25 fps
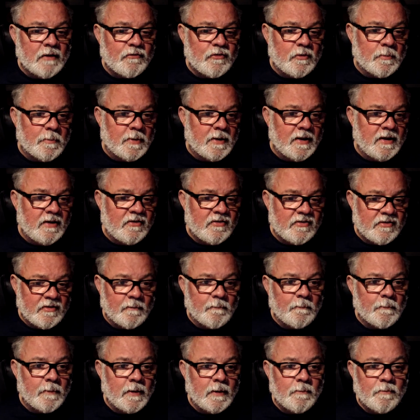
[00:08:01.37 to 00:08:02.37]
to please some
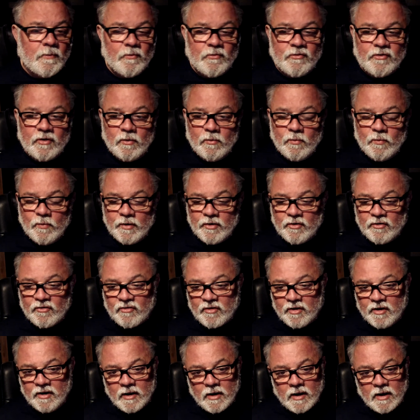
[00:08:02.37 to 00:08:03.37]
people. So we're just
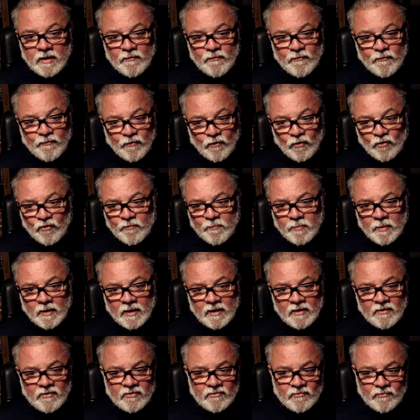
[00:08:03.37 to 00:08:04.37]
going to give fourth
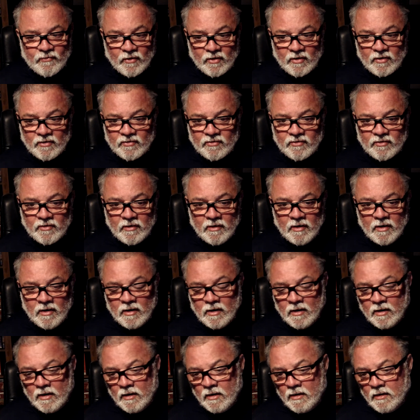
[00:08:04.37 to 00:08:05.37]
place first,
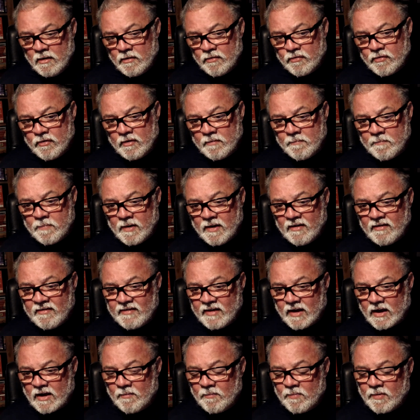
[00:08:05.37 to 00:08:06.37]
third place,
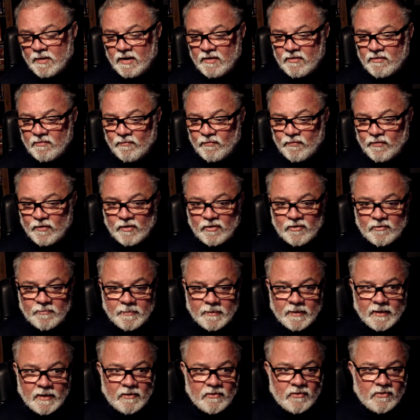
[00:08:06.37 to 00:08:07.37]
second place, and first
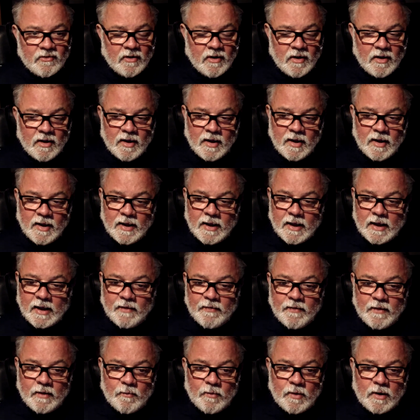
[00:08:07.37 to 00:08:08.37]
place, and
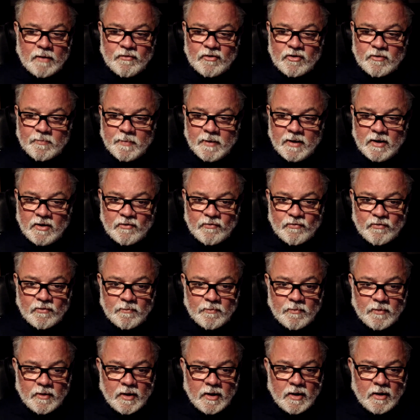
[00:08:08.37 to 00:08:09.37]
then we'll have a speech from
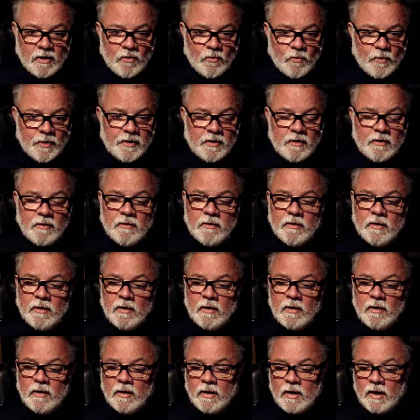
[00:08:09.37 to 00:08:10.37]
the winner,
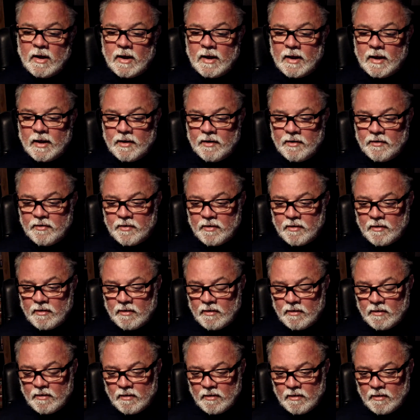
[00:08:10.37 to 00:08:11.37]
and
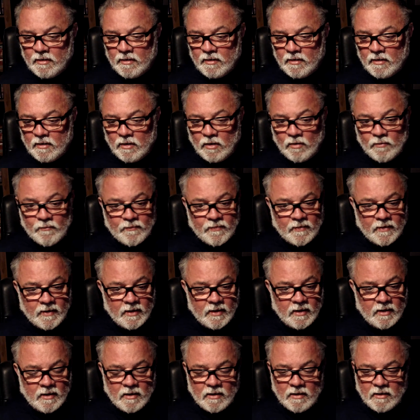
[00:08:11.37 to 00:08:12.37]
hopefully